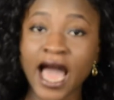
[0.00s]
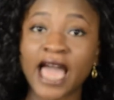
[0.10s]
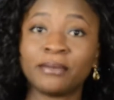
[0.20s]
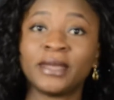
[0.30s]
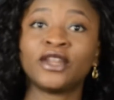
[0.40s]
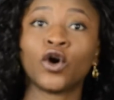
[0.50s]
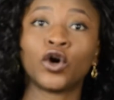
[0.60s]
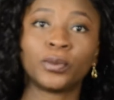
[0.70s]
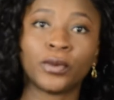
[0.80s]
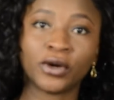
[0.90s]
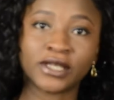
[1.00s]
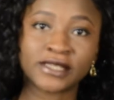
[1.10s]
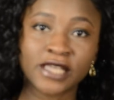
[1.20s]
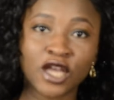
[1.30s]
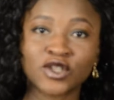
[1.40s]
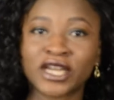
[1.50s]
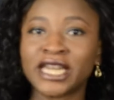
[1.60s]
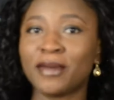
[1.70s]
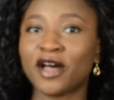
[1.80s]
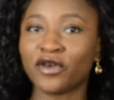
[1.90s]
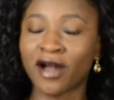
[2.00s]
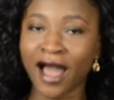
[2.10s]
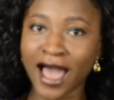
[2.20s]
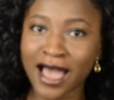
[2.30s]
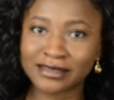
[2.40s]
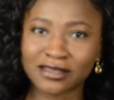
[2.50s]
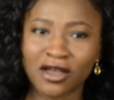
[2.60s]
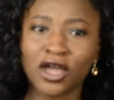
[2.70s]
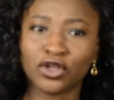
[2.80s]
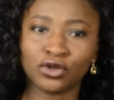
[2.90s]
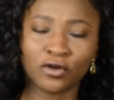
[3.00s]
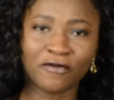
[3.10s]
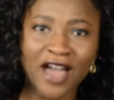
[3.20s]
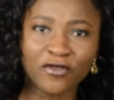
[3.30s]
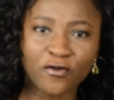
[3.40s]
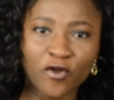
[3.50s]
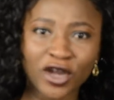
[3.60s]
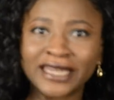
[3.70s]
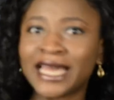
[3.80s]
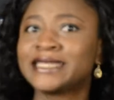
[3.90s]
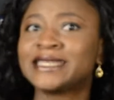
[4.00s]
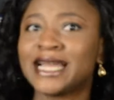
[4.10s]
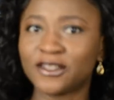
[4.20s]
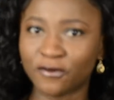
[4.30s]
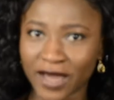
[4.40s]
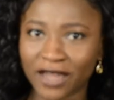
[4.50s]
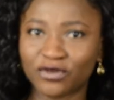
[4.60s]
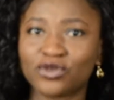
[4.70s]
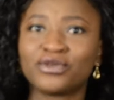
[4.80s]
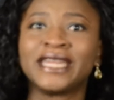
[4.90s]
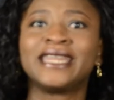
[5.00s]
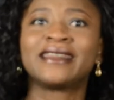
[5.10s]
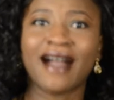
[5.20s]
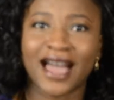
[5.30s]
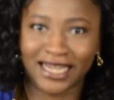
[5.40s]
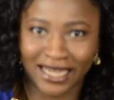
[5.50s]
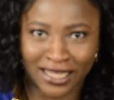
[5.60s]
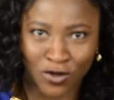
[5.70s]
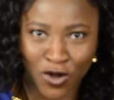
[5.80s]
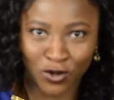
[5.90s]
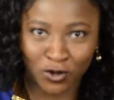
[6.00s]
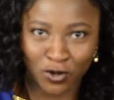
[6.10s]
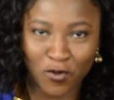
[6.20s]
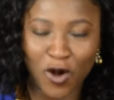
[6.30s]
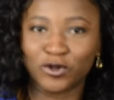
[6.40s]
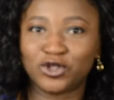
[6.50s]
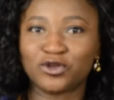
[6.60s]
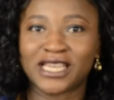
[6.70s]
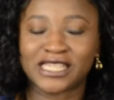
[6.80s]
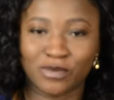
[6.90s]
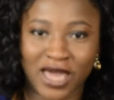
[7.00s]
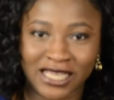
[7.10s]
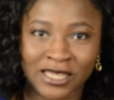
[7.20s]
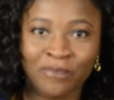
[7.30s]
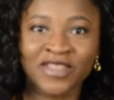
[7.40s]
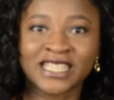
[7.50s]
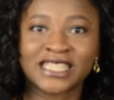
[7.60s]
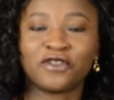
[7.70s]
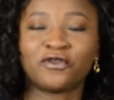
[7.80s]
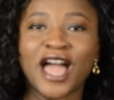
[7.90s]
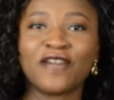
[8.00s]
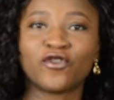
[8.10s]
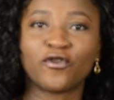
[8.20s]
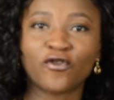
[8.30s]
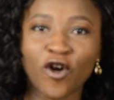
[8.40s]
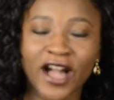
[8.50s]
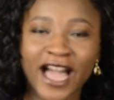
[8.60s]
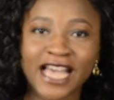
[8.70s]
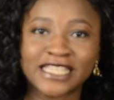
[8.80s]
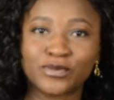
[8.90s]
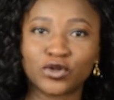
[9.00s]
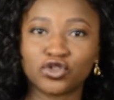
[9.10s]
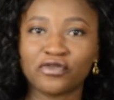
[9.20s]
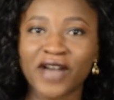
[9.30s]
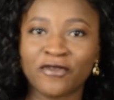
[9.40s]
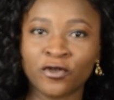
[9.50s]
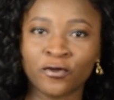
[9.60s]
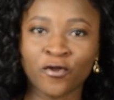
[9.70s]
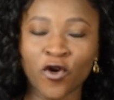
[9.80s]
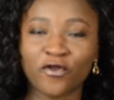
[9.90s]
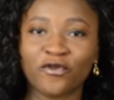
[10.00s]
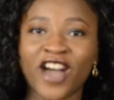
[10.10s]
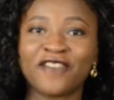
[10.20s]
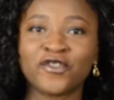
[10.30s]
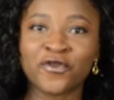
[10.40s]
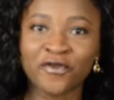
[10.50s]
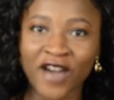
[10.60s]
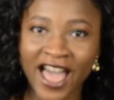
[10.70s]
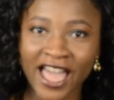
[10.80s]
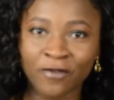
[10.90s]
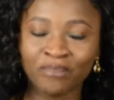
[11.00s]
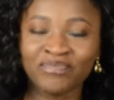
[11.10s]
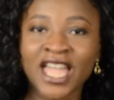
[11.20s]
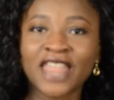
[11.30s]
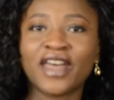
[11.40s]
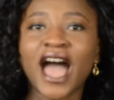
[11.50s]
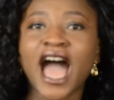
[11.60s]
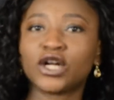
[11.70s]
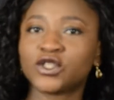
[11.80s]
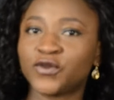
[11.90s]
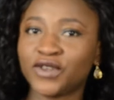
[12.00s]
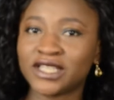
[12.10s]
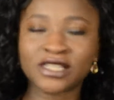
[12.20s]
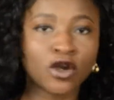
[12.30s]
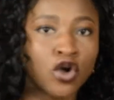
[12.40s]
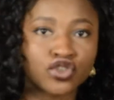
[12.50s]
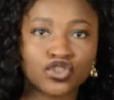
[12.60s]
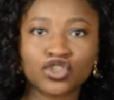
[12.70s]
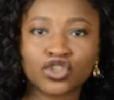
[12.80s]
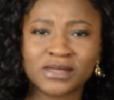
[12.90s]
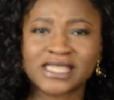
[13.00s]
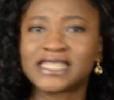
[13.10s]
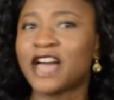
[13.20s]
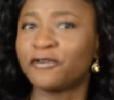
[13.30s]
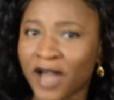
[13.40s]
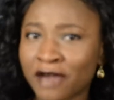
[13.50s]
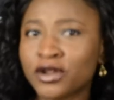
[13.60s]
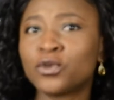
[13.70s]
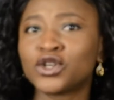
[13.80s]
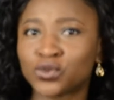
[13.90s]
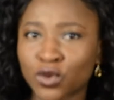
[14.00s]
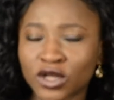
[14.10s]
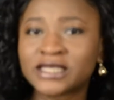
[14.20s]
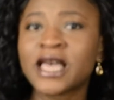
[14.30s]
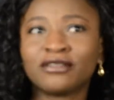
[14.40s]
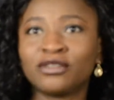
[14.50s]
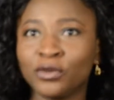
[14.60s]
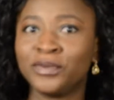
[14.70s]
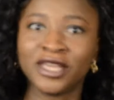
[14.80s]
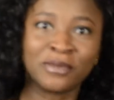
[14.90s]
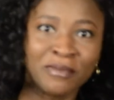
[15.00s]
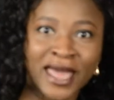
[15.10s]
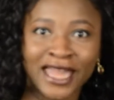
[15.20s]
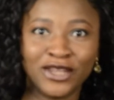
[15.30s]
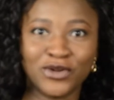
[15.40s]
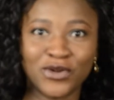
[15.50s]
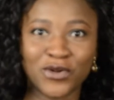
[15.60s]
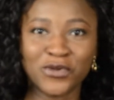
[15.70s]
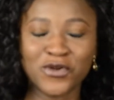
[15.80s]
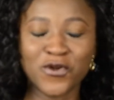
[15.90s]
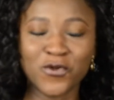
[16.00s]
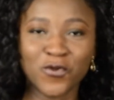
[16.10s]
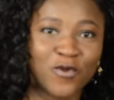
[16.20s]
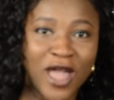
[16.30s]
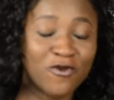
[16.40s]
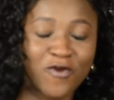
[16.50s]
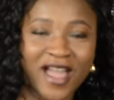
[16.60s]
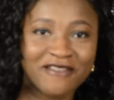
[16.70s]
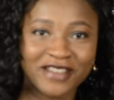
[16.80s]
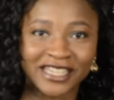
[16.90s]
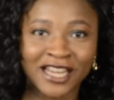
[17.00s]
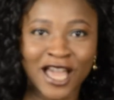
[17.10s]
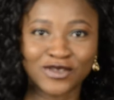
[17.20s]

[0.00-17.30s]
I mean on points. Talking about the cars, the, you know, 504 in 1995, the reigning car then, you know, what would you expect? Same 504 cars, Peugeot 504, 505, the outfits, the costumes. Safari was what the big men, you know, were wearing.